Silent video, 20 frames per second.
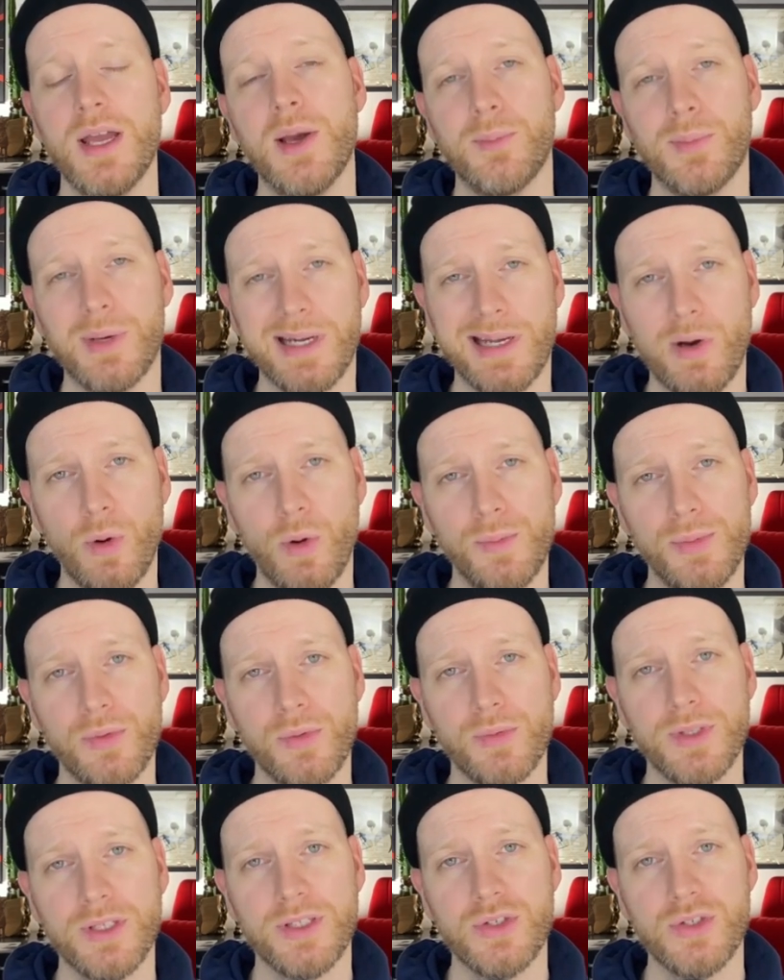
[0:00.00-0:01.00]
But I hope you
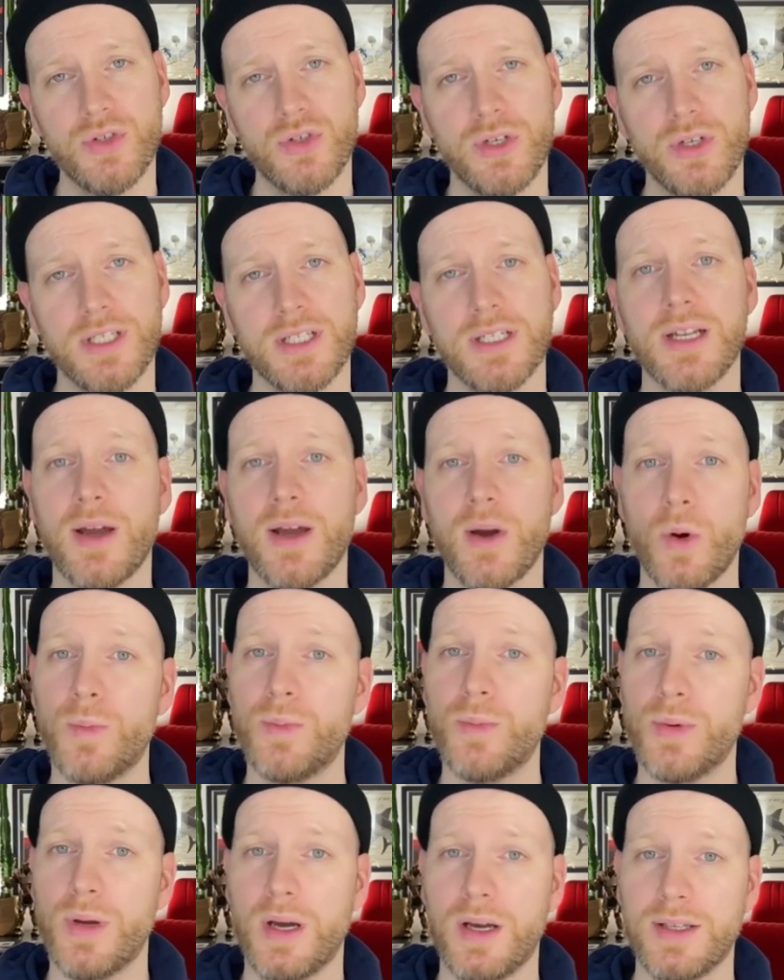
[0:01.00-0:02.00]
really enjoyed it, and I
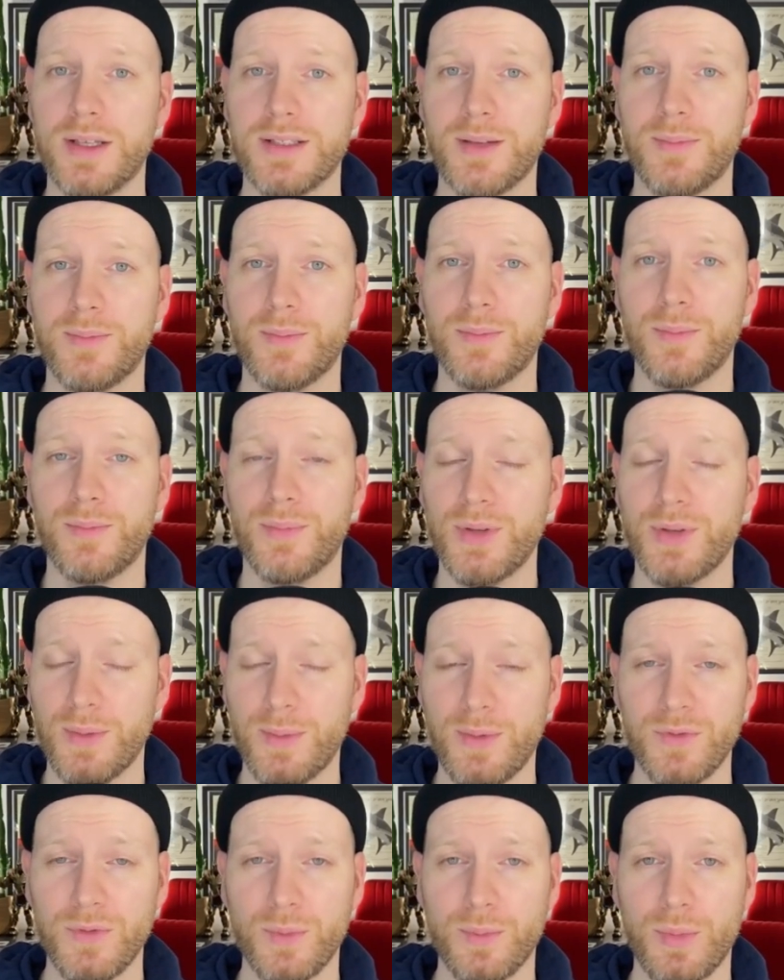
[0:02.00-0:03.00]
hope uh, some
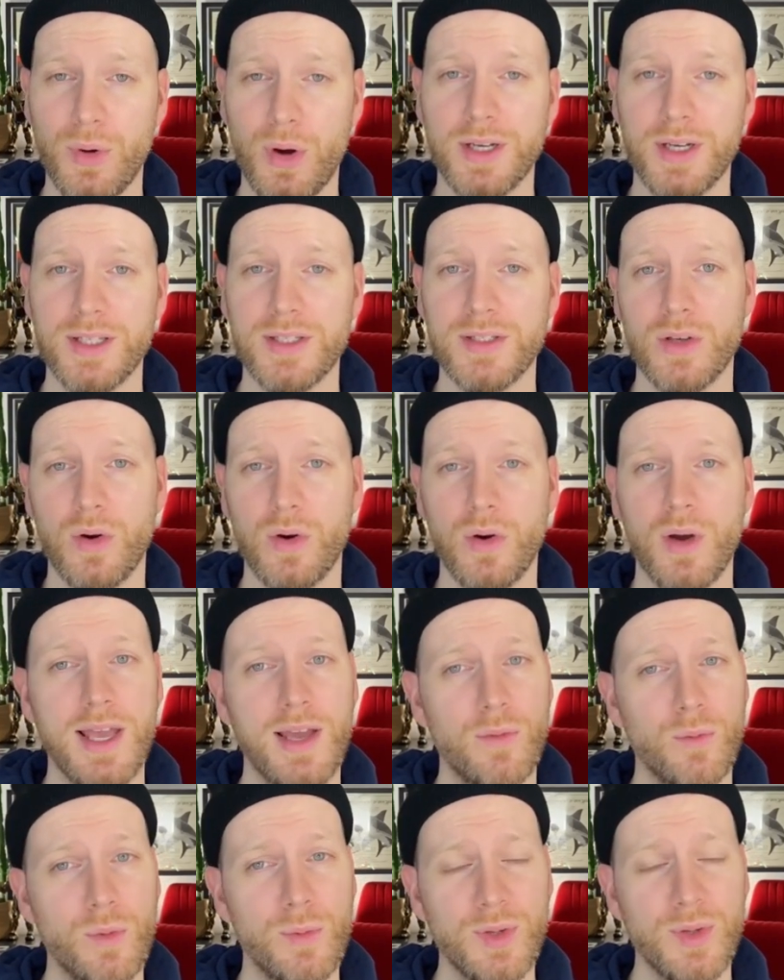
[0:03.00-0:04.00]
some of you bought it. So it
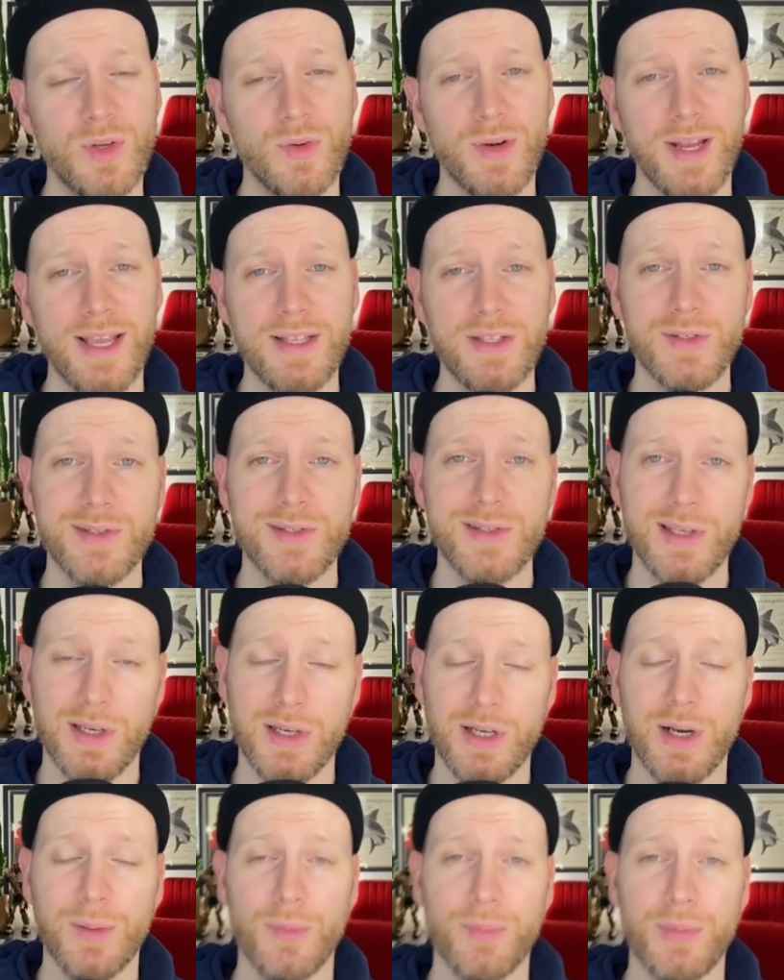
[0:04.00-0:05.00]
would be great to see a
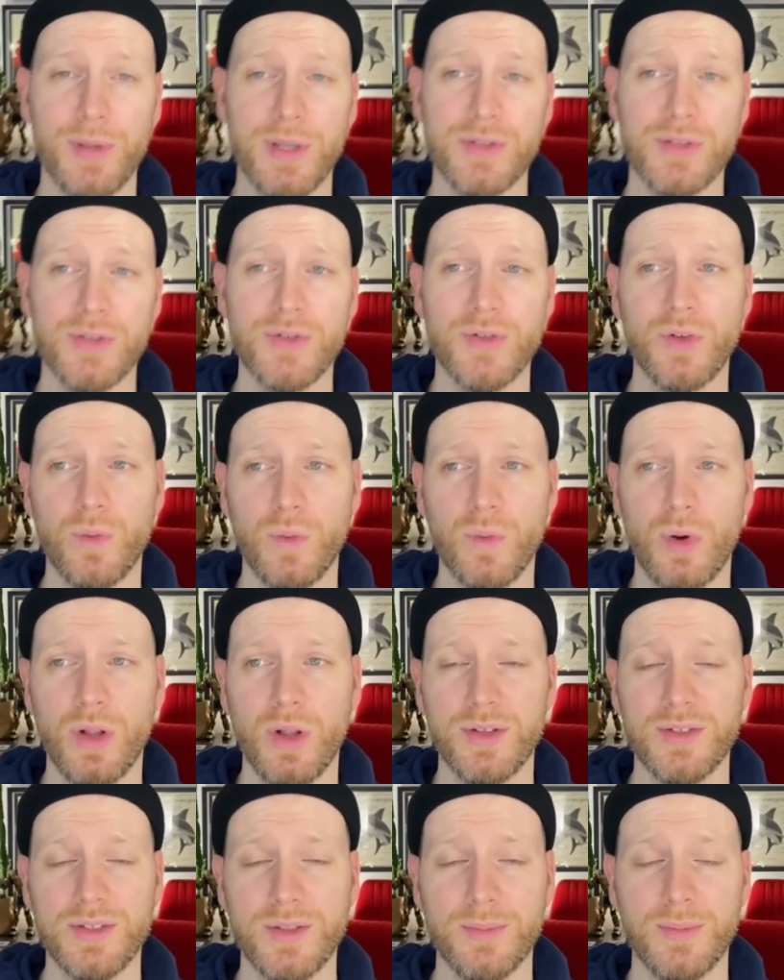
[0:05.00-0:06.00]
couple pictures on the
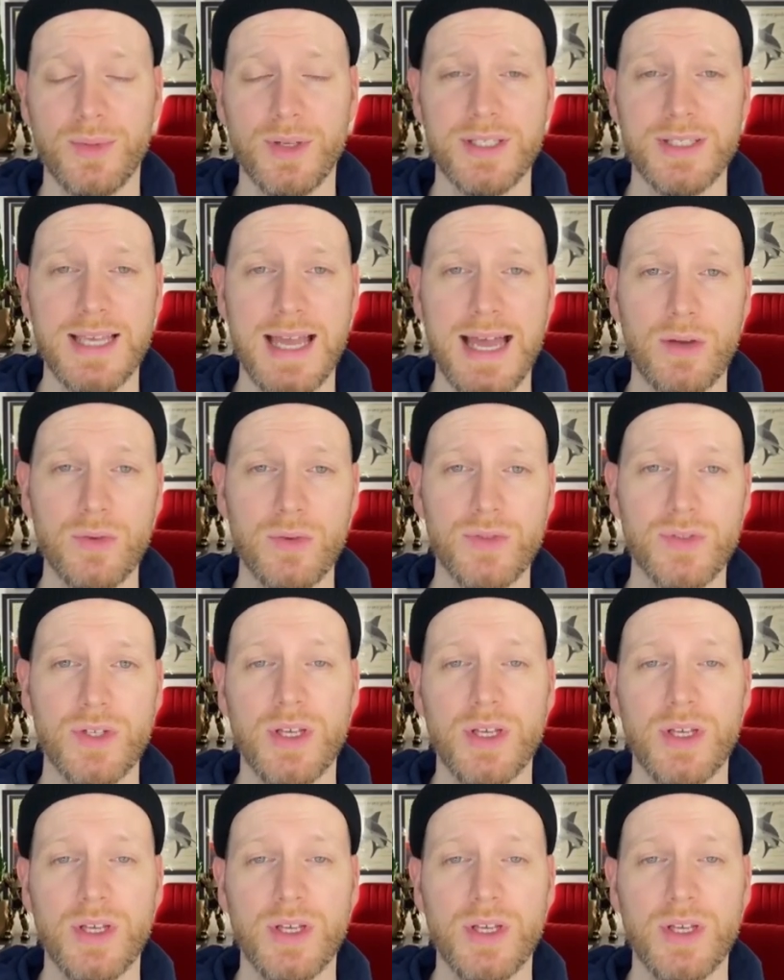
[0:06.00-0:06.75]
wall of somebody's house